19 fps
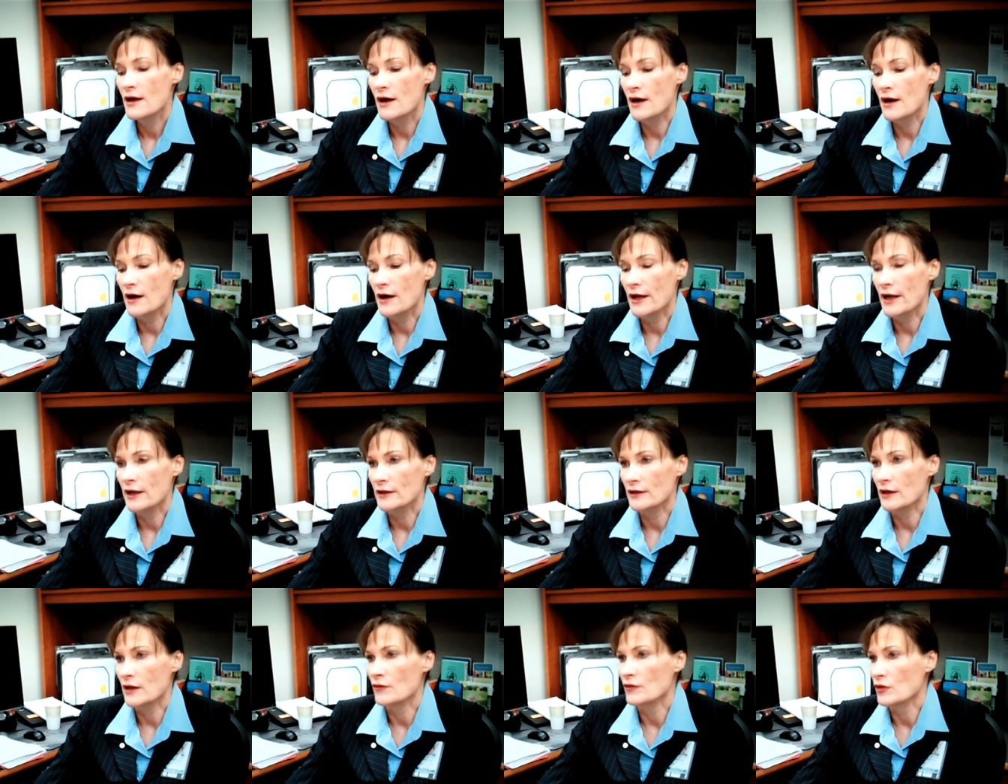uh,
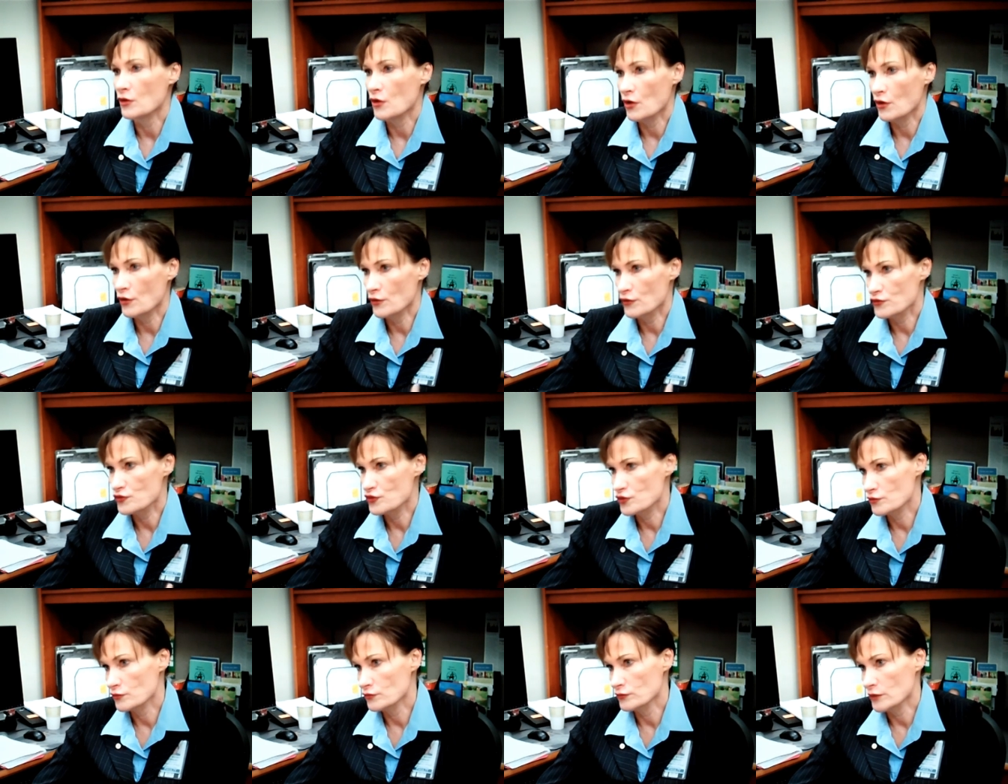at
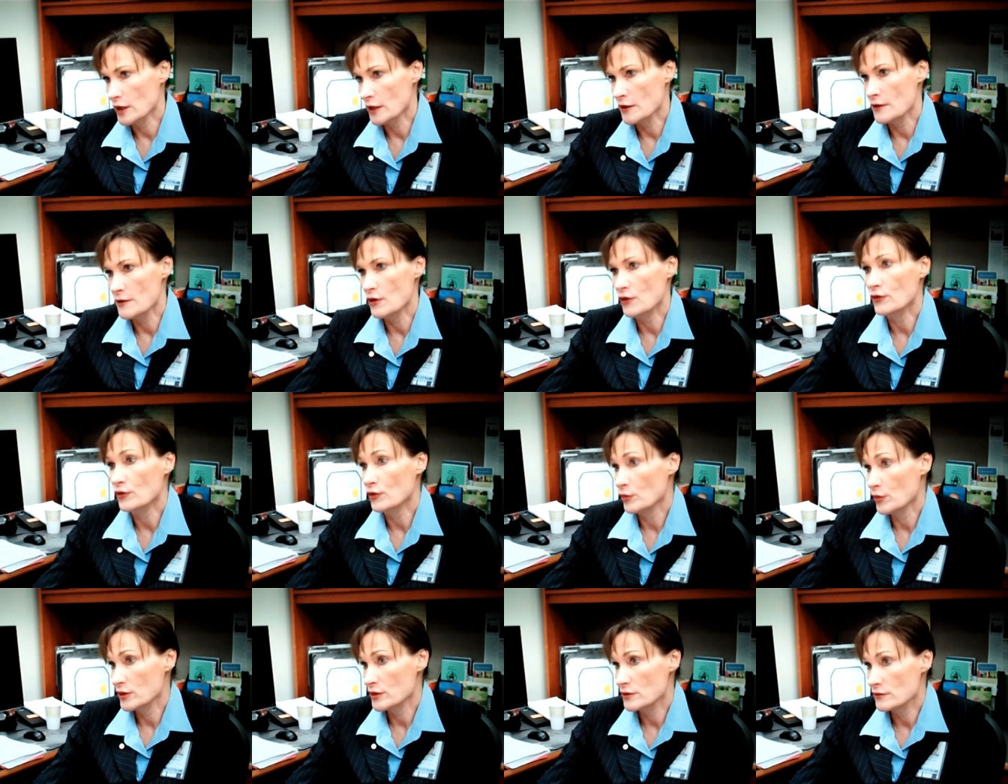large uh,
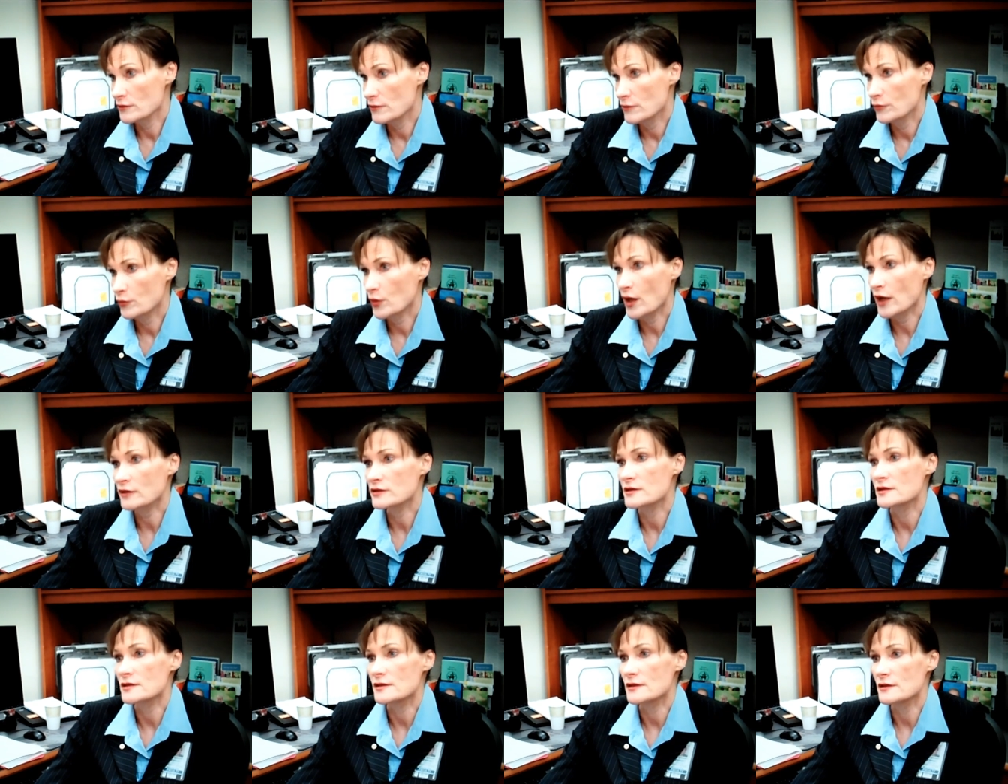urban
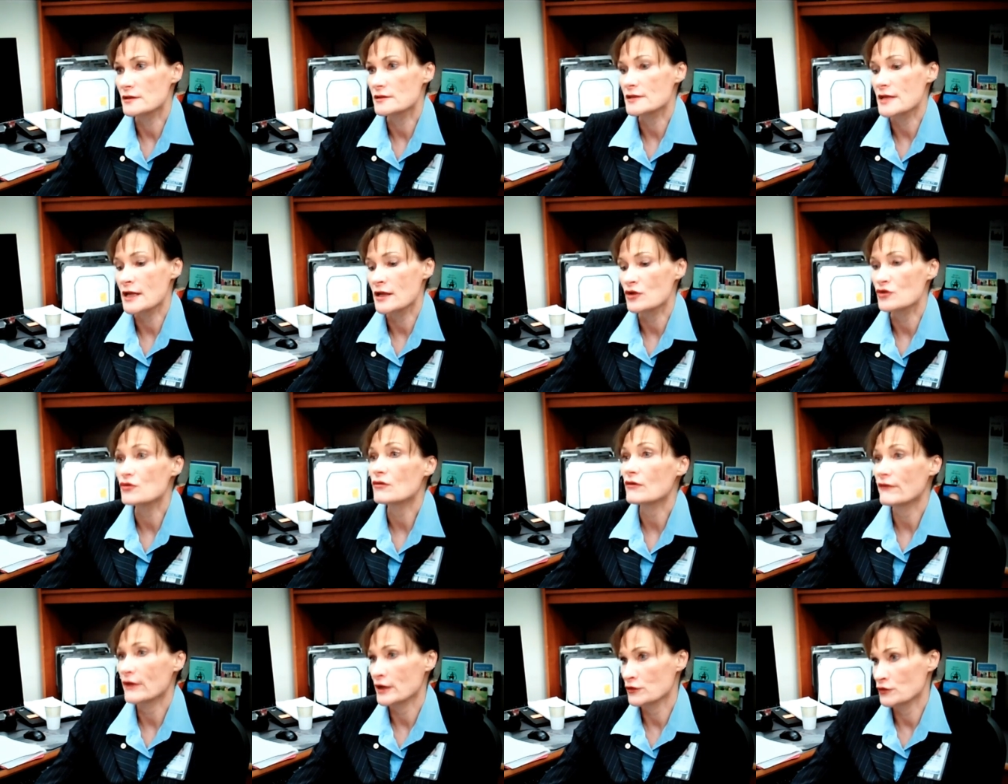practices and
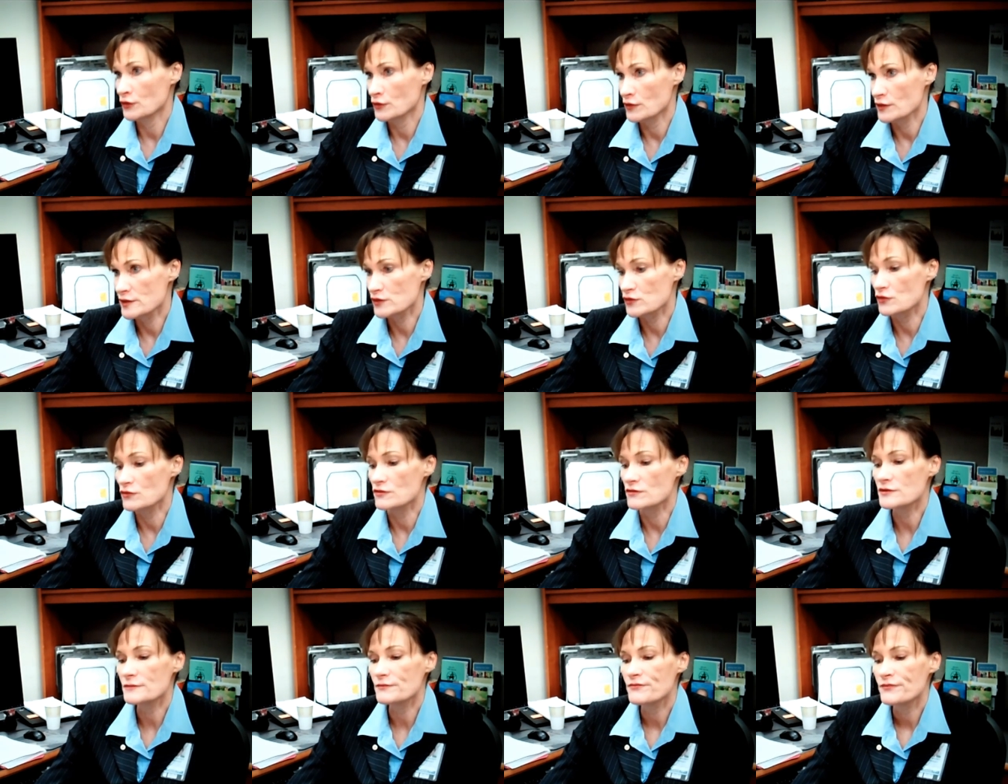or veterinary
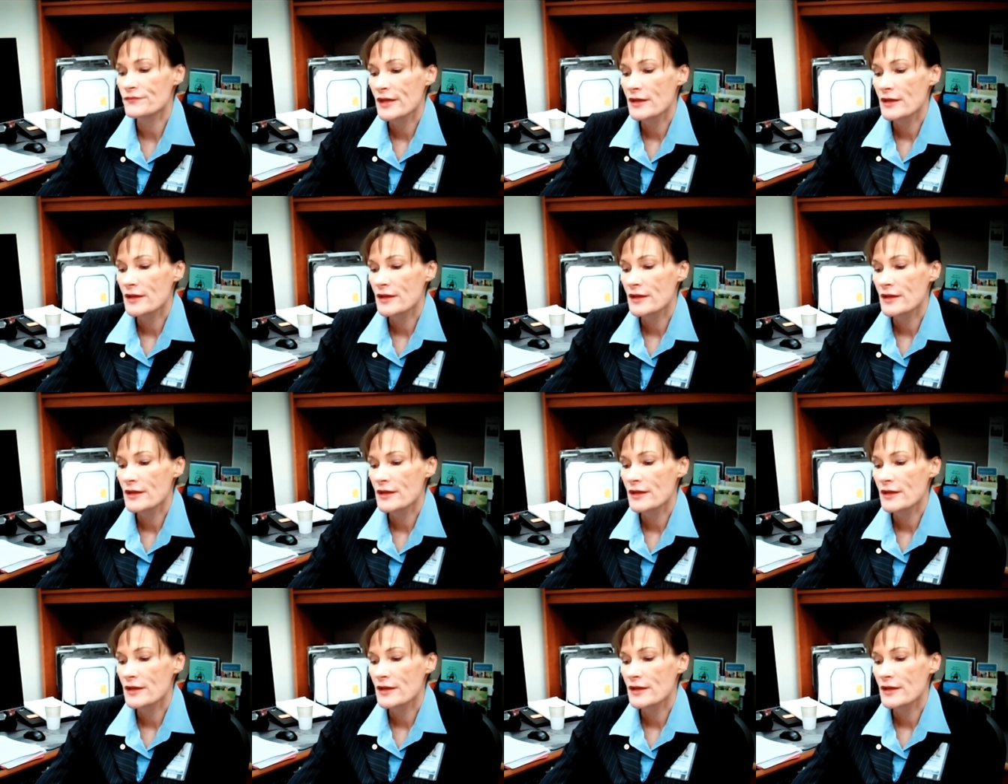schools.